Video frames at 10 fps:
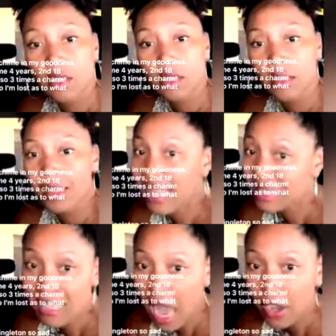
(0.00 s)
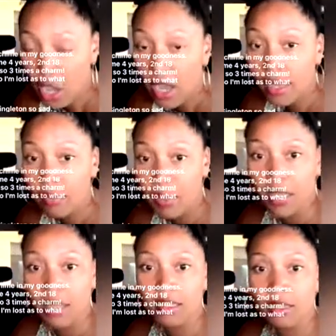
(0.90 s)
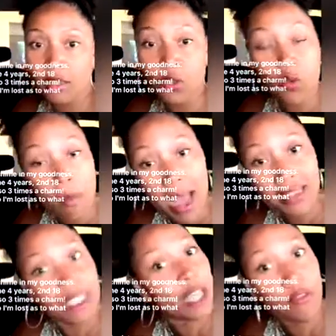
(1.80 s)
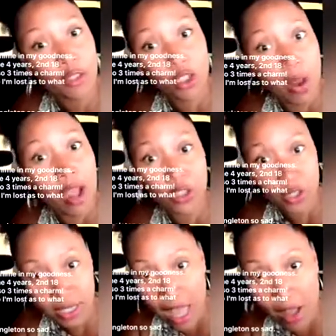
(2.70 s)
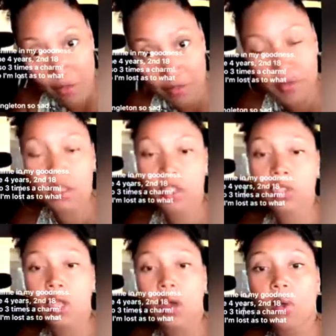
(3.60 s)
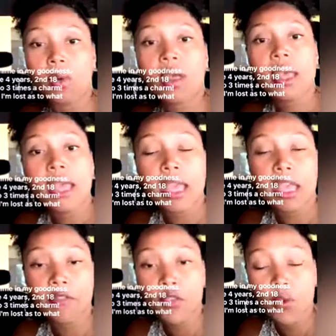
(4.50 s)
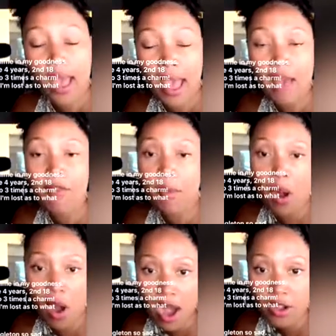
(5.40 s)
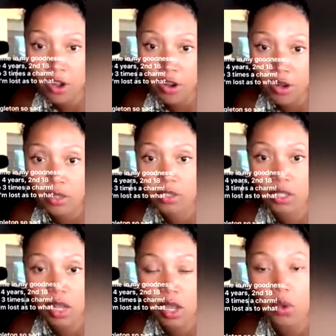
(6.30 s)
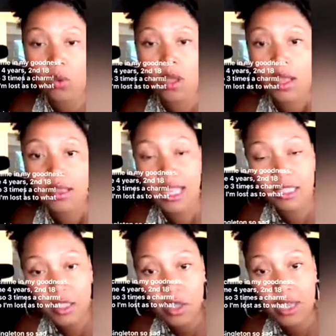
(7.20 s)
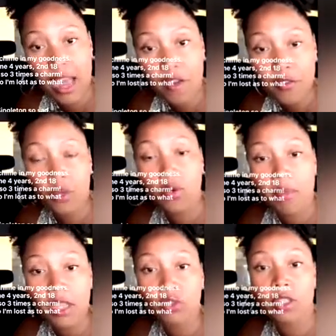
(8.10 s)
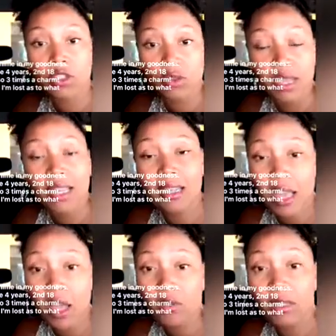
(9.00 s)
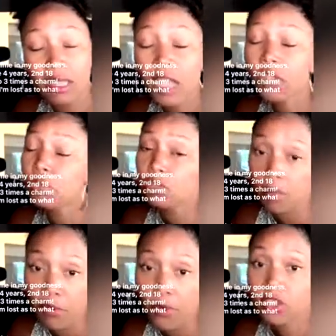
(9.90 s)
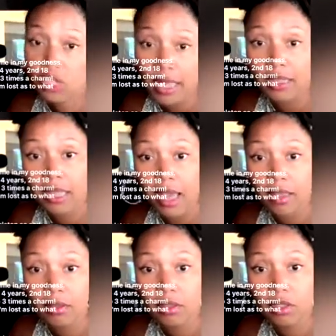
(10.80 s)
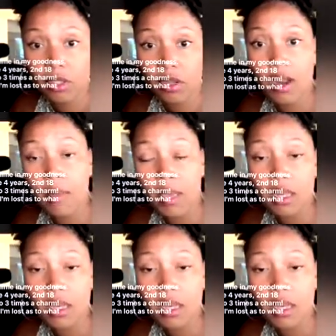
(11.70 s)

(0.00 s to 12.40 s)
That's not good, because you might self-destruct yourself. So if you have a partner, you know, that's looking out for you to make sure that you're eating the healthy things, you should appreciate that. You know what I mean?